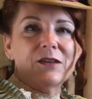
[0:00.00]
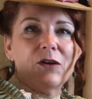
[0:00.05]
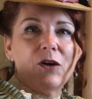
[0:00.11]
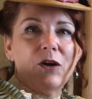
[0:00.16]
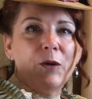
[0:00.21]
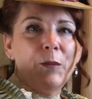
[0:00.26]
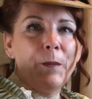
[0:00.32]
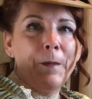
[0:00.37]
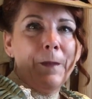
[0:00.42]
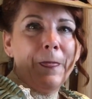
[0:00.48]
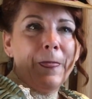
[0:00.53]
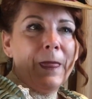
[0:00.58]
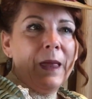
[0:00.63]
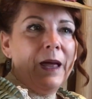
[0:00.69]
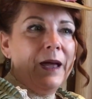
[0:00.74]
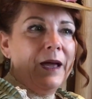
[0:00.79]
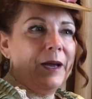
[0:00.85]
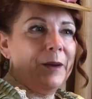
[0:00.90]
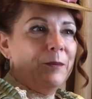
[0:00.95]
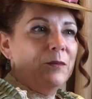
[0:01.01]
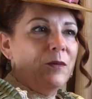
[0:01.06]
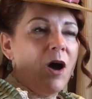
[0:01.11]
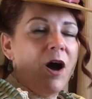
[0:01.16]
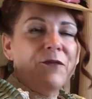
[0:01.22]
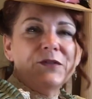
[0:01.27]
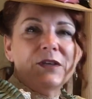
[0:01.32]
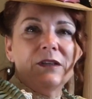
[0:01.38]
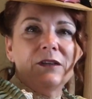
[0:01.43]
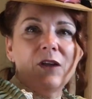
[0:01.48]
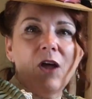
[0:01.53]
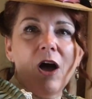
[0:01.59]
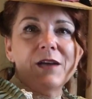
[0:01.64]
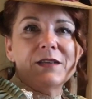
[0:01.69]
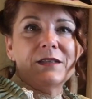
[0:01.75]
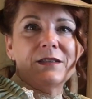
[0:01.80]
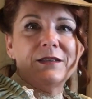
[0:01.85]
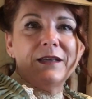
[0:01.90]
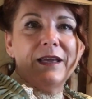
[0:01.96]
are um, often
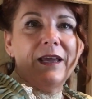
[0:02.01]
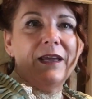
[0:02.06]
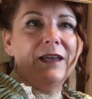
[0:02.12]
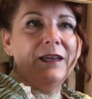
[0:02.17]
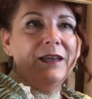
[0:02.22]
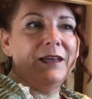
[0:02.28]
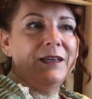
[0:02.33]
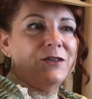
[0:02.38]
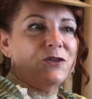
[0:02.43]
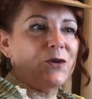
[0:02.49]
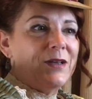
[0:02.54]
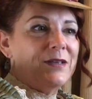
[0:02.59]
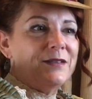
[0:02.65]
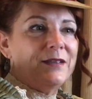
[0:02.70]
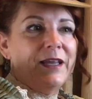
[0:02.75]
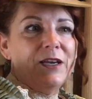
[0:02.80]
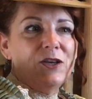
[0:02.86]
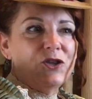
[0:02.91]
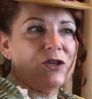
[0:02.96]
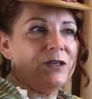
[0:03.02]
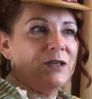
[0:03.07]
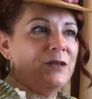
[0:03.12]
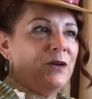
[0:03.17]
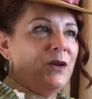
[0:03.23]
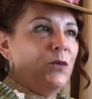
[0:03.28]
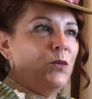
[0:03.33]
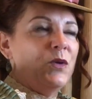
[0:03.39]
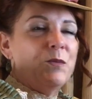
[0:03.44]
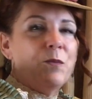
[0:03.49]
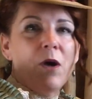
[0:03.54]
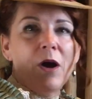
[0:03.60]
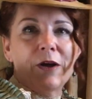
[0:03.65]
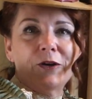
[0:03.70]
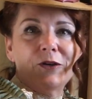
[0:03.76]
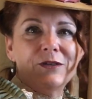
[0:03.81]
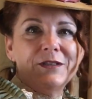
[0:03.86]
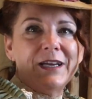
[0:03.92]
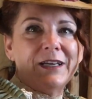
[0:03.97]
lost in translation with
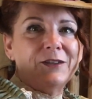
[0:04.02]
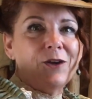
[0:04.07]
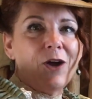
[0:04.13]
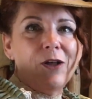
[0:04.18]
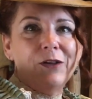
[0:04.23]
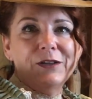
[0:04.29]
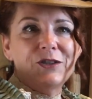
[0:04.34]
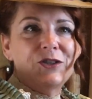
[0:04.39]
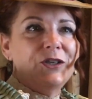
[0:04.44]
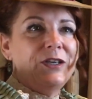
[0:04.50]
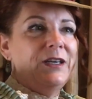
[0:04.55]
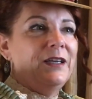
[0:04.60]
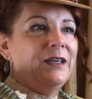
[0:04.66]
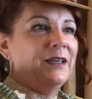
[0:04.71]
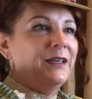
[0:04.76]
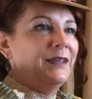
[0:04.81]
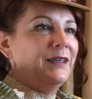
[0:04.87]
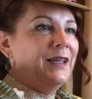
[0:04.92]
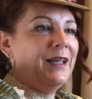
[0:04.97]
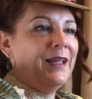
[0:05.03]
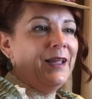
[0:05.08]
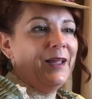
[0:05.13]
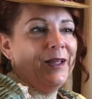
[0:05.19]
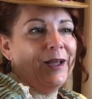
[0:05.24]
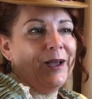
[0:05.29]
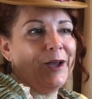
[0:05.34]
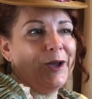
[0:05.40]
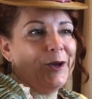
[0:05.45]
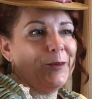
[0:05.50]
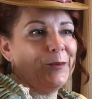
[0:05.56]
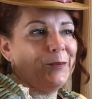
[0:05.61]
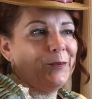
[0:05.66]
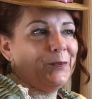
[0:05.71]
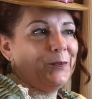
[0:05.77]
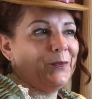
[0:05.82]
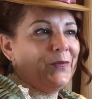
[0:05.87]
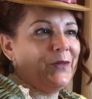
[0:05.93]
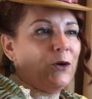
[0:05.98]
modern technology and
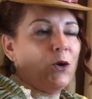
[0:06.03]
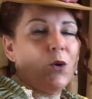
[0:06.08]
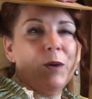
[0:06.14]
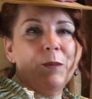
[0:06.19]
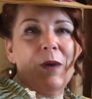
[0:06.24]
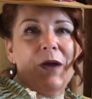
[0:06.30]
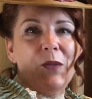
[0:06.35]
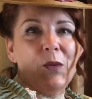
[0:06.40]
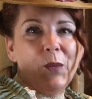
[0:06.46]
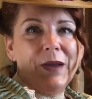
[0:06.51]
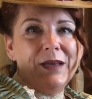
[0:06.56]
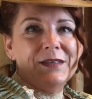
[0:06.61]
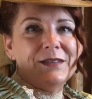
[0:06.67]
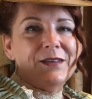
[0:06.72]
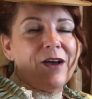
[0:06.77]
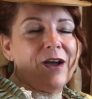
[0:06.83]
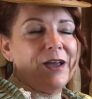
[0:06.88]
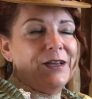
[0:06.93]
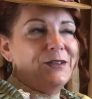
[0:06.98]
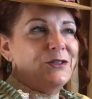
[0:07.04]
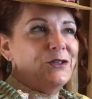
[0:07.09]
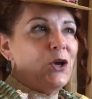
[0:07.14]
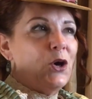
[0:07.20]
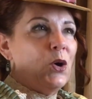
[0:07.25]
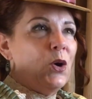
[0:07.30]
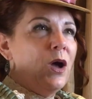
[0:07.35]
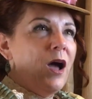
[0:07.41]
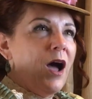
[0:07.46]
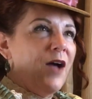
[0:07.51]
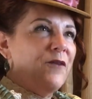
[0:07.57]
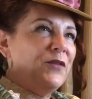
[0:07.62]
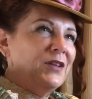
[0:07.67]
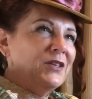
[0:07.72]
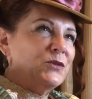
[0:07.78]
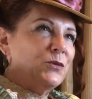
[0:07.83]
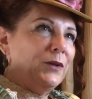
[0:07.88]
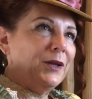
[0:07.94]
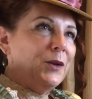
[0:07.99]
um, they're going by the wayside. So I
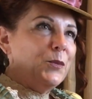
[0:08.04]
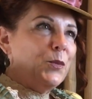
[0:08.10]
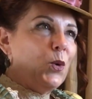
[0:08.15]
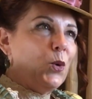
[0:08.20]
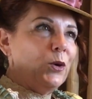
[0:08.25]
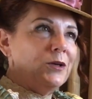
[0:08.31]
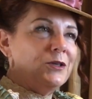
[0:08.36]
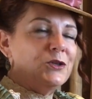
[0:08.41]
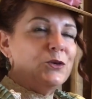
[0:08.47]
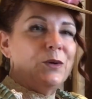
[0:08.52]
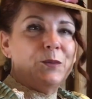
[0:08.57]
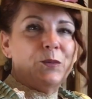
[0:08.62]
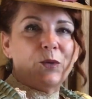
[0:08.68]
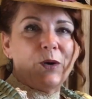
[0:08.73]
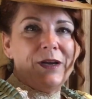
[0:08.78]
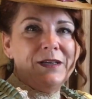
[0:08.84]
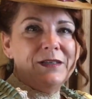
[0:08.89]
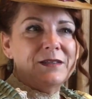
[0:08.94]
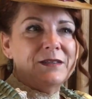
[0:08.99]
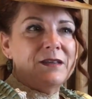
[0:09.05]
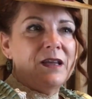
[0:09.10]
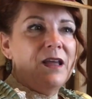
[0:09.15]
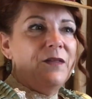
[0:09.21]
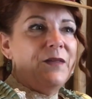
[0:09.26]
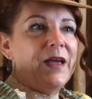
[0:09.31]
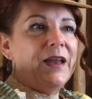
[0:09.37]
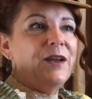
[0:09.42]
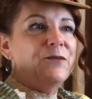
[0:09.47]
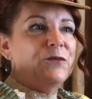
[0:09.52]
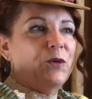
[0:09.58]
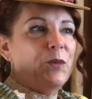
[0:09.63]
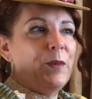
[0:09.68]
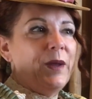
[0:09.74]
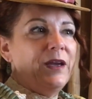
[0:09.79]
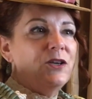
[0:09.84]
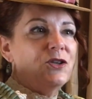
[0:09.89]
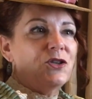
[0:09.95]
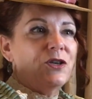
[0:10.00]
feel it's really important to embrace that
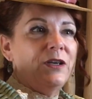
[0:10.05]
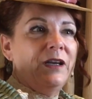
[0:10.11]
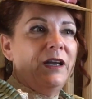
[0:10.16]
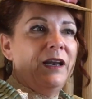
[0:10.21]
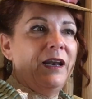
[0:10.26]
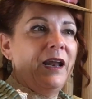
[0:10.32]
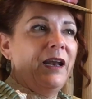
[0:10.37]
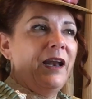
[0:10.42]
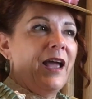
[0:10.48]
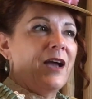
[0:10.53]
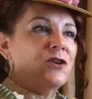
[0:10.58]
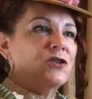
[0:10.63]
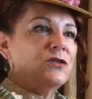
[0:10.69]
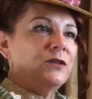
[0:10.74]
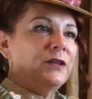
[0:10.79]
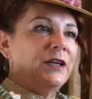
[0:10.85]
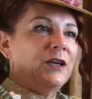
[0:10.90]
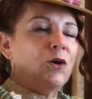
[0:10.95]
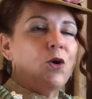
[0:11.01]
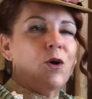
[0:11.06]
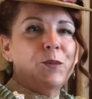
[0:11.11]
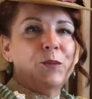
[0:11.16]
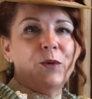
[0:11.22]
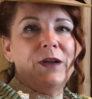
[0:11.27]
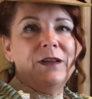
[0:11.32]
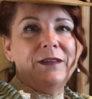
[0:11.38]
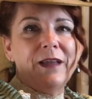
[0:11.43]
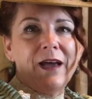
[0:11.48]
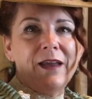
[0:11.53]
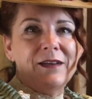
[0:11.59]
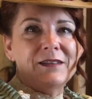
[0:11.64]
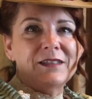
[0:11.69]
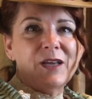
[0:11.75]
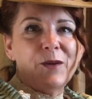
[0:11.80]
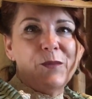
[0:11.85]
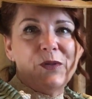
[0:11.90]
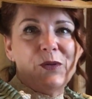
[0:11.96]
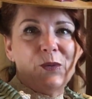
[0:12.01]
information and, and actually incorporate that in
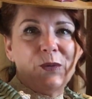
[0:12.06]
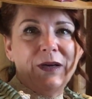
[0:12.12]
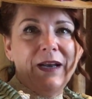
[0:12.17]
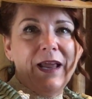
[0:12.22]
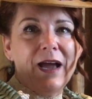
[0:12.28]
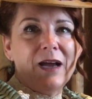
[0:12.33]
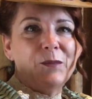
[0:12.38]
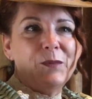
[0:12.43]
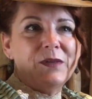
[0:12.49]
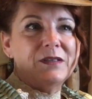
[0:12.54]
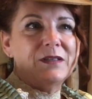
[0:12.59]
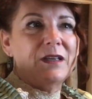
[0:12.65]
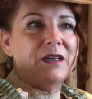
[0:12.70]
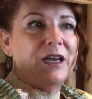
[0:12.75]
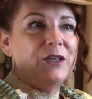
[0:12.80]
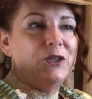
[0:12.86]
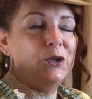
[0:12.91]
some of the reenactments that I